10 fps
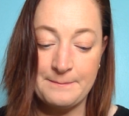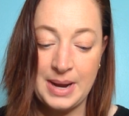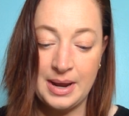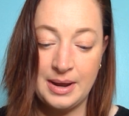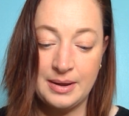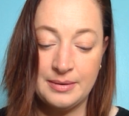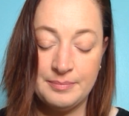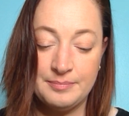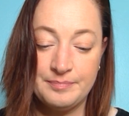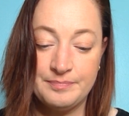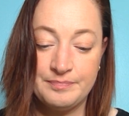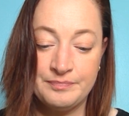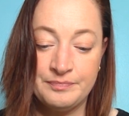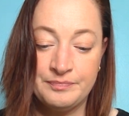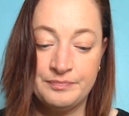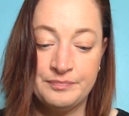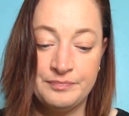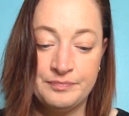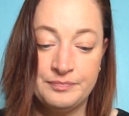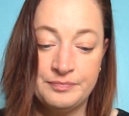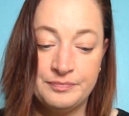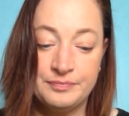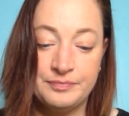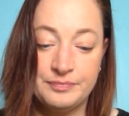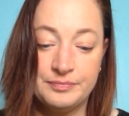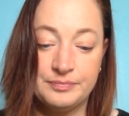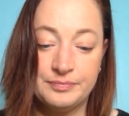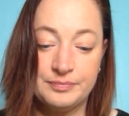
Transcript: Nobody speaks.